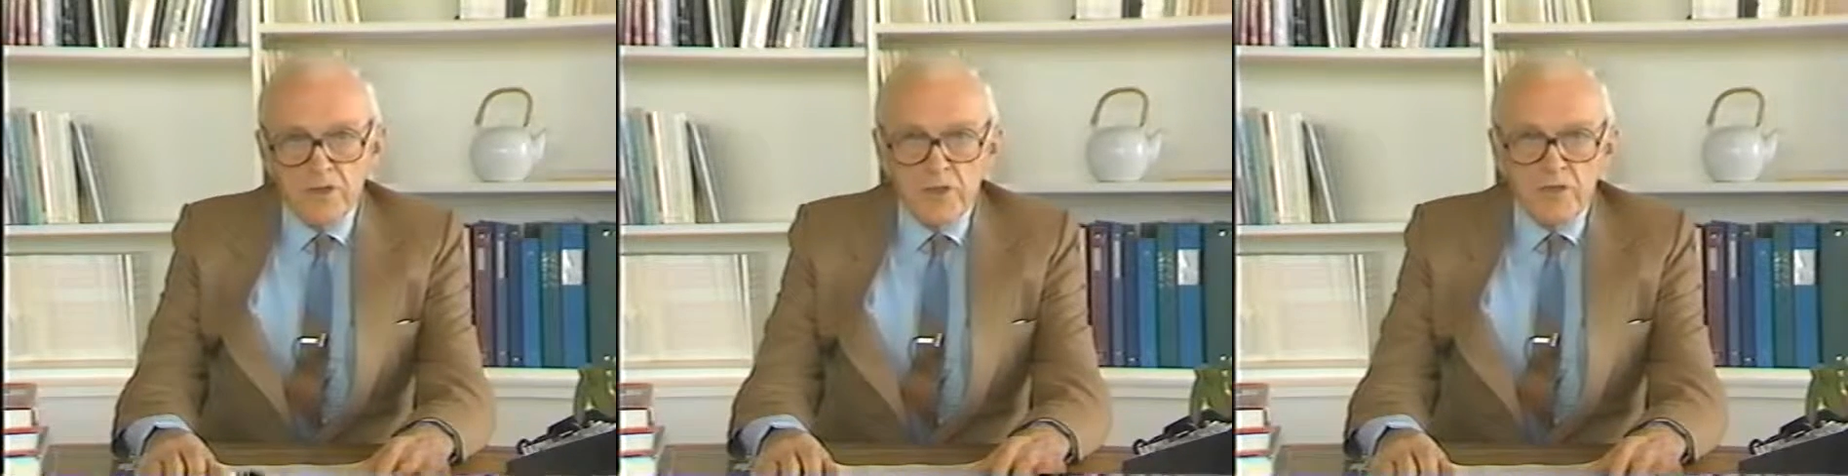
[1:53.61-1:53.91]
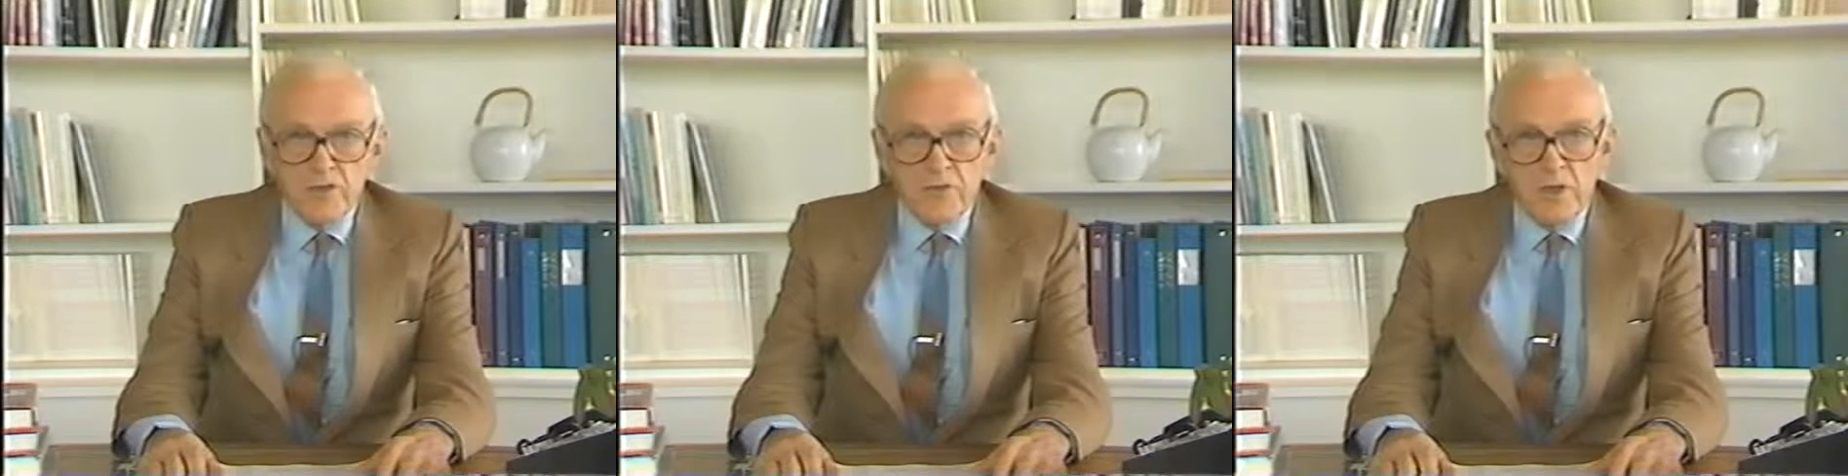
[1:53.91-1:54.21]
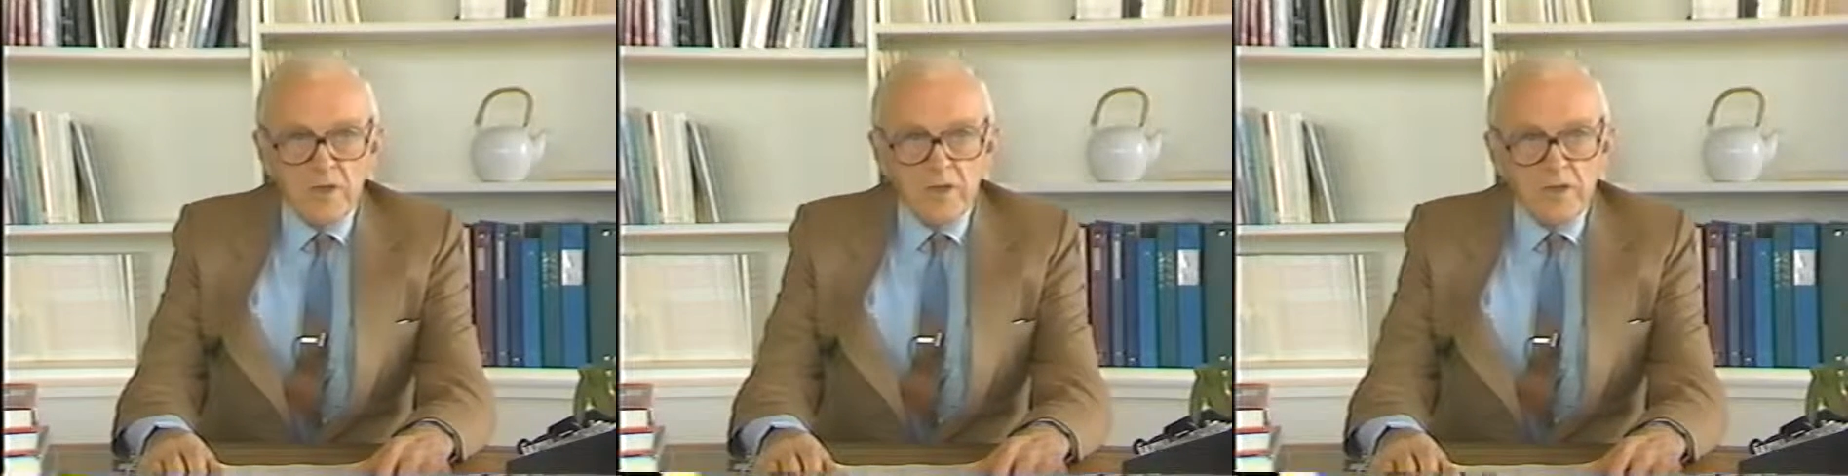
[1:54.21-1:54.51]
chance of
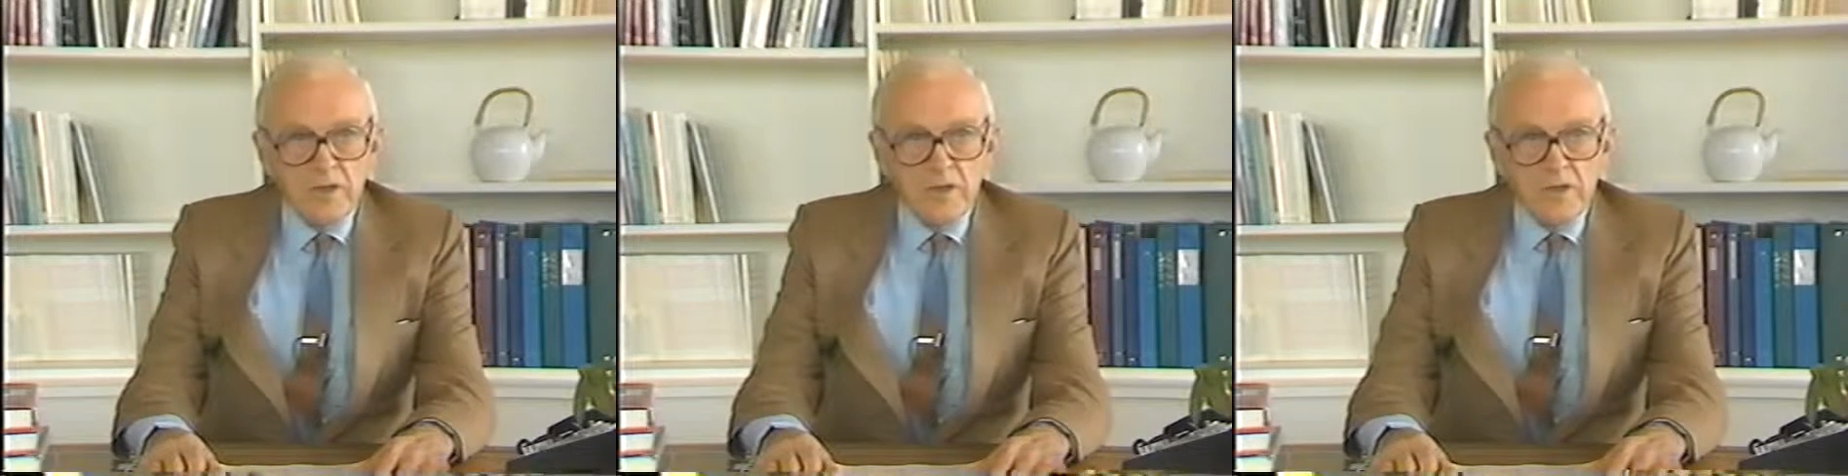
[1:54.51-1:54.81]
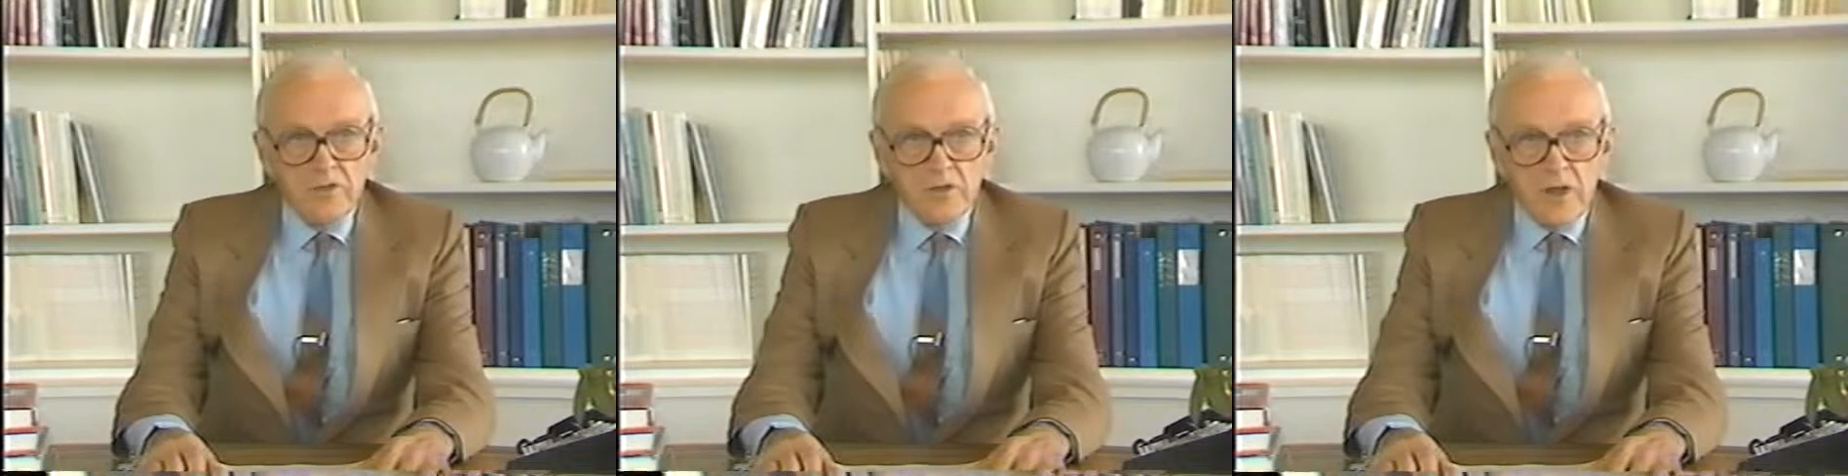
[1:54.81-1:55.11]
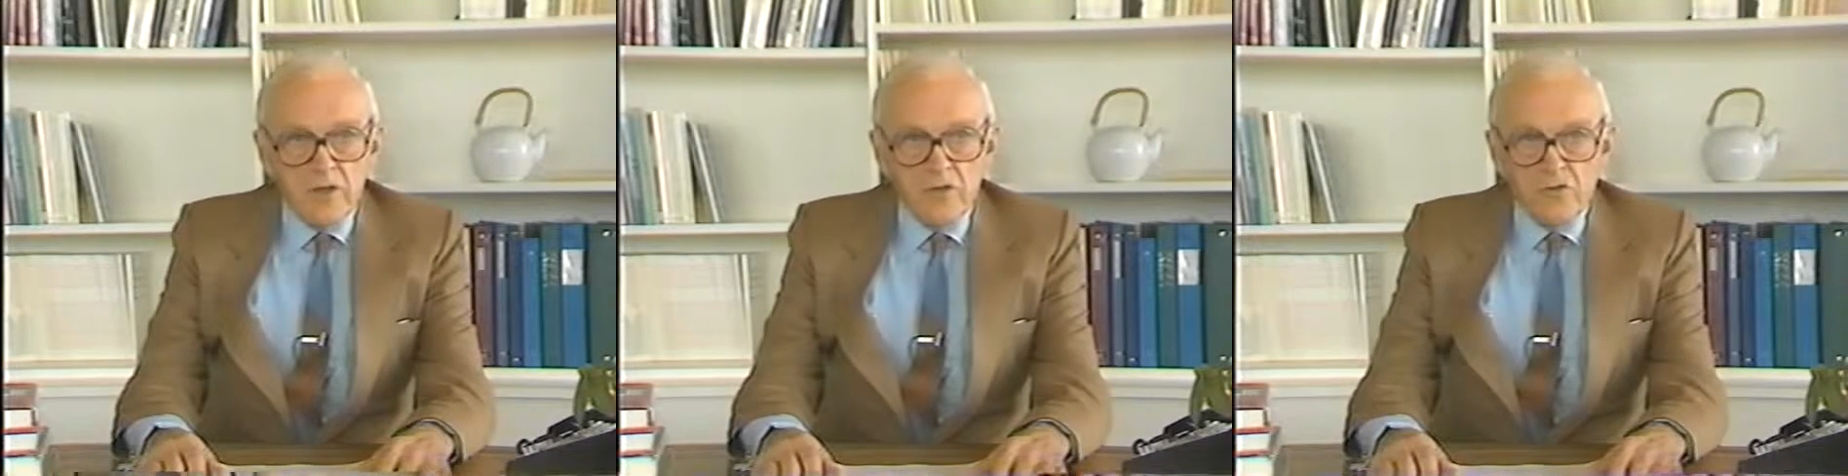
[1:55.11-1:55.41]
getting
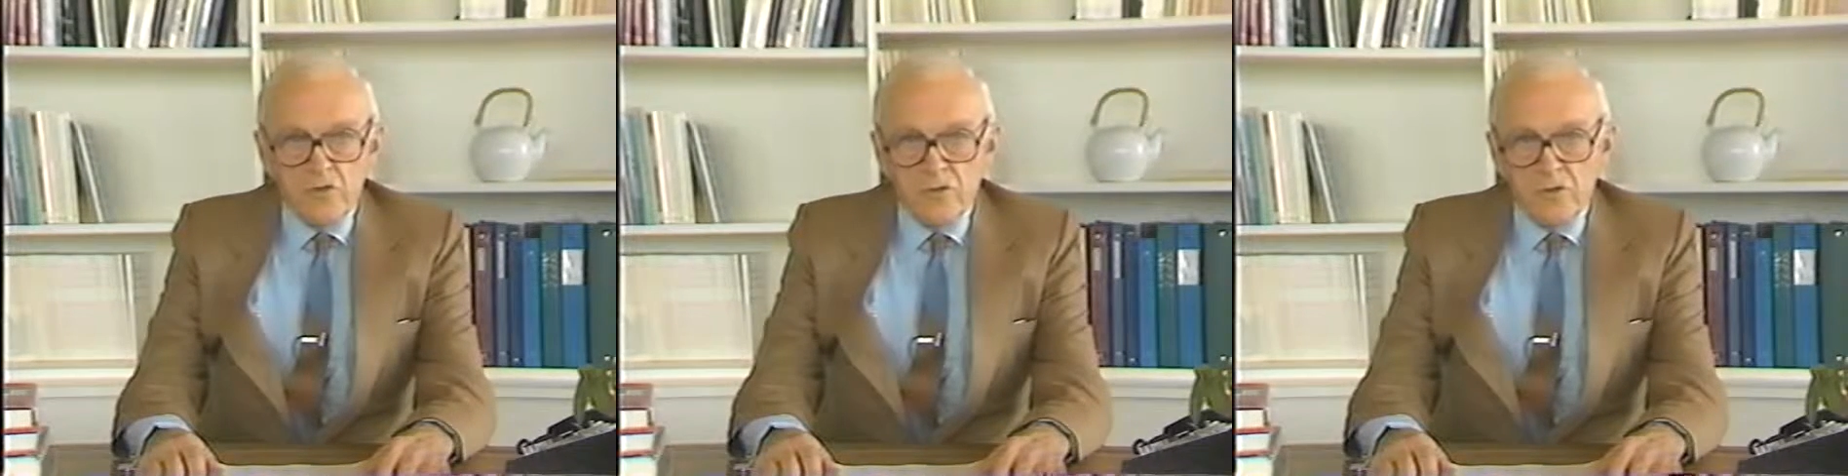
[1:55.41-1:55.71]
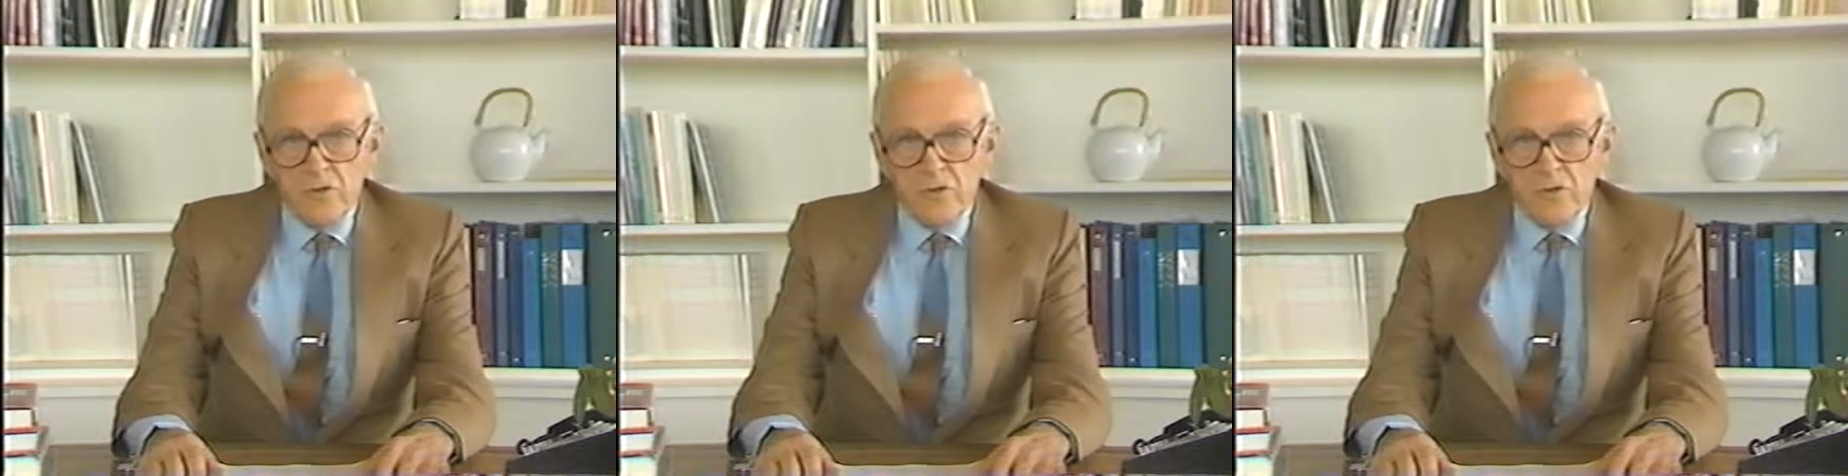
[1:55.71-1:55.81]
channels,